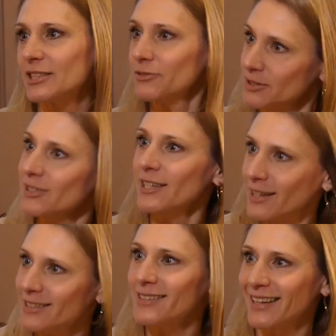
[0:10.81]
she was really
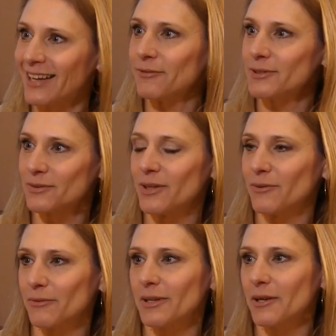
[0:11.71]
listening. It
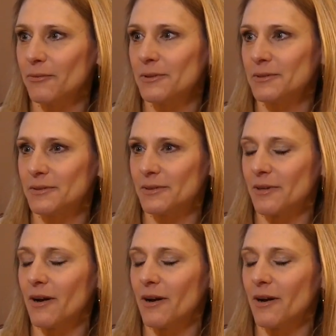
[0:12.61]
really was